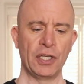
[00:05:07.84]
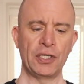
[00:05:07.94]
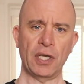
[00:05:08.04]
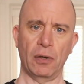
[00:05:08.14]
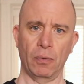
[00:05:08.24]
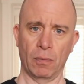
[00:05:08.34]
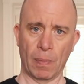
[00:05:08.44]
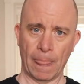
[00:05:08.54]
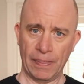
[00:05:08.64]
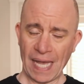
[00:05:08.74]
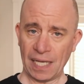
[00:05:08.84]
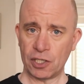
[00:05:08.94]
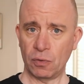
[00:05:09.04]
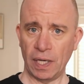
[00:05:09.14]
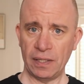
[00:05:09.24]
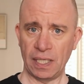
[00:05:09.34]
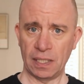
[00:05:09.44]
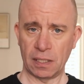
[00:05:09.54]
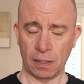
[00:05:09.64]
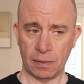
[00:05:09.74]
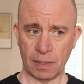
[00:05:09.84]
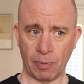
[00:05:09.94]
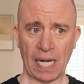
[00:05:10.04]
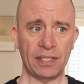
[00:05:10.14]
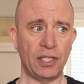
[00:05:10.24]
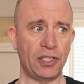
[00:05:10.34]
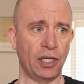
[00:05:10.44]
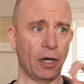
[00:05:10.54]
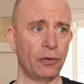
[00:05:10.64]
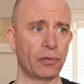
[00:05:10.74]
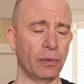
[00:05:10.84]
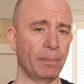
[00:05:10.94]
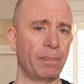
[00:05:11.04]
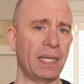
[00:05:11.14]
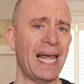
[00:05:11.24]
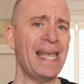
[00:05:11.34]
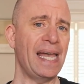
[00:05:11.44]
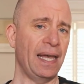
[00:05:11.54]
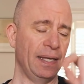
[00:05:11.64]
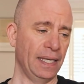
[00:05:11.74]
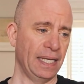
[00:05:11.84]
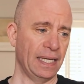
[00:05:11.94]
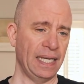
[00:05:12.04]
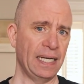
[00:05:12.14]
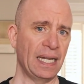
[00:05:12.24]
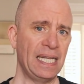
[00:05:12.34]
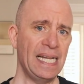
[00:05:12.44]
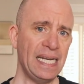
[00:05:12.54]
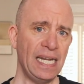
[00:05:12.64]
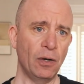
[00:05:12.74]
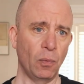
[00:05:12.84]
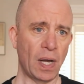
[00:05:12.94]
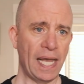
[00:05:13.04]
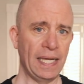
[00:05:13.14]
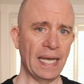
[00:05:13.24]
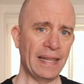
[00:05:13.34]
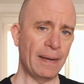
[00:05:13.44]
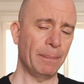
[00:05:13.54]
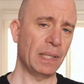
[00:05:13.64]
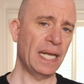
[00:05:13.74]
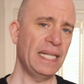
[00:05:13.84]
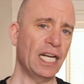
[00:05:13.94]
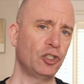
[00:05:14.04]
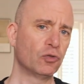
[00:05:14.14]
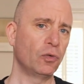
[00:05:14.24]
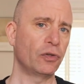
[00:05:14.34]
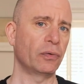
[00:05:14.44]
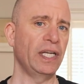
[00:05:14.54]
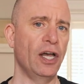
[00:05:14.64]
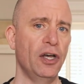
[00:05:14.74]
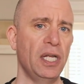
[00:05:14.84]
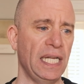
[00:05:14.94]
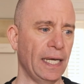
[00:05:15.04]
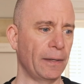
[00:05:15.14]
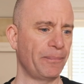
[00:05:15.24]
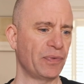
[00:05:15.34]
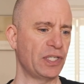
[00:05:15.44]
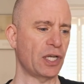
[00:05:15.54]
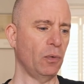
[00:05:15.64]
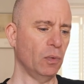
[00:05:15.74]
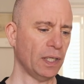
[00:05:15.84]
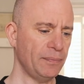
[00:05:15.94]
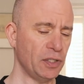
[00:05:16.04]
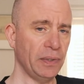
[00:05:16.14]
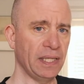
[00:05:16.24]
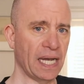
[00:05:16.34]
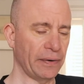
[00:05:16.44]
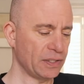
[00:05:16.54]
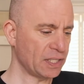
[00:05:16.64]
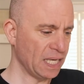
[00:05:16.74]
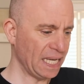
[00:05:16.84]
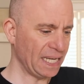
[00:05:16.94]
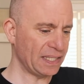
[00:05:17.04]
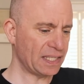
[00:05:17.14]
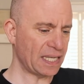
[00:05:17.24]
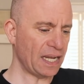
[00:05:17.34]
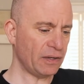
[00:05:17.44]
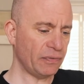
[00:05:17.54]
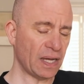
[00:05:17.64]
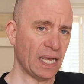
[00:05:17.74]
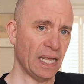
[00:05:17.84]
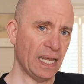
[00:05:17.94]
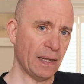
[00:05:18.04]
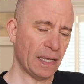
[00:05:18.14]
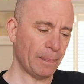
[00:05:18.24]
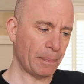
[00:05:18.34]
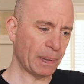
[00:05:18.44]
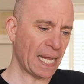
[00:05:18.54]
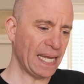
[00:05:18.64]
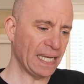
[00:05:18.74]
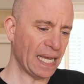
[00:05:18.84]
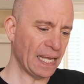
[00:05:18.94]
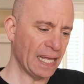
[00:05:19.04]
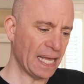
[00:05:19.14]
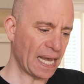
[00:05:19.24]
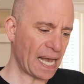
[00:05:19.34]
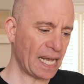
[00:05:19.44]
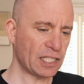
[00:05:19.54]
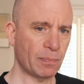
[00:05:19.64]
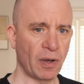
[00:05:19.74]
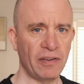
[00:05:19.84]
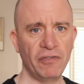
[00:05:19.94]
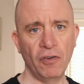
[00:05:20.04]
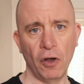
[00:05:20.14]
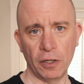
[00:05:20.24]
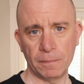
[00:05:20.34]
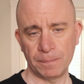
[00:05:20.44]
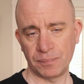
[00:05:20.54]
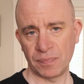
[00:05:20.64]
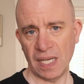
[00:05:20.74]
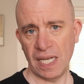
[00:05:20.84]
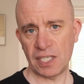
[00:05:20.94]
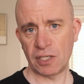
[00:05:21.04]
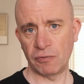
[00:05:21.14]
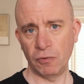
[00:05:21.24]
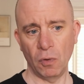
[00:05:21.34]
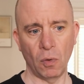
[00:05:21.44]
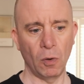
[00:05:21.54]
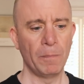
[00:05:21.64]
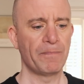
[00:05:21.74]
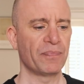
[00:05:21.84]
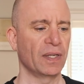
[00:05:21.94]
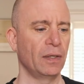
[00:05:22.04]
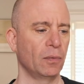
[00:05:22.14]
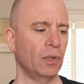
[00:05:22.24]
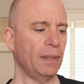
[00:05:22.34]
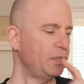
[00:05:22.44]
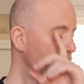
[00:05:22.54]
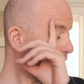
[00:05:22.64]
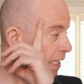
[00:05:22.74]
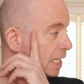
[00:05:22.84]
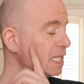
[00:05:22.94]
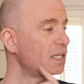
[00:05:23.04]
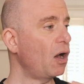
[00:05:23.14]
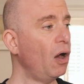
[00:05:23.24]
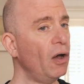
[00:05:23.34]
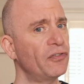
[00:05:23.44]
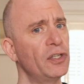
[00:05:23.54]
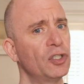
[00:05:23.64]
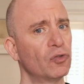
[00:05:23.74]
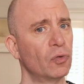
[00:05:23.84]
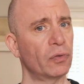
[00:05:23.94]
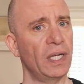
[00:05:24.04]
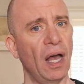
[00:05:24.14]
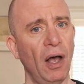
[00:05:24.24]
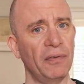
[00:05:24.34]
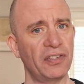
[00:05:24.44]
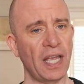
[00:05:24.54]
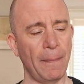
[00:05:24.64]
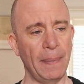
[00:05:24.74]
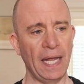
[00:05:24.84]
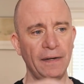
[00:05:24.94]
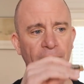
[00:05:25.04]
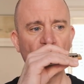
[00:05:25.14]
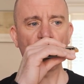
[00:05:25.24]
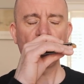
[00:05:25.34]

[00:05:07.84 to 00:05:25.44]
So that's a great thing to practice, to go through and play it in a linear way and then play that draw three earlier. So what I'm doing there is, instead of it playing it as my foot hits the floor, what I'm doing it is after the draw three half step bend,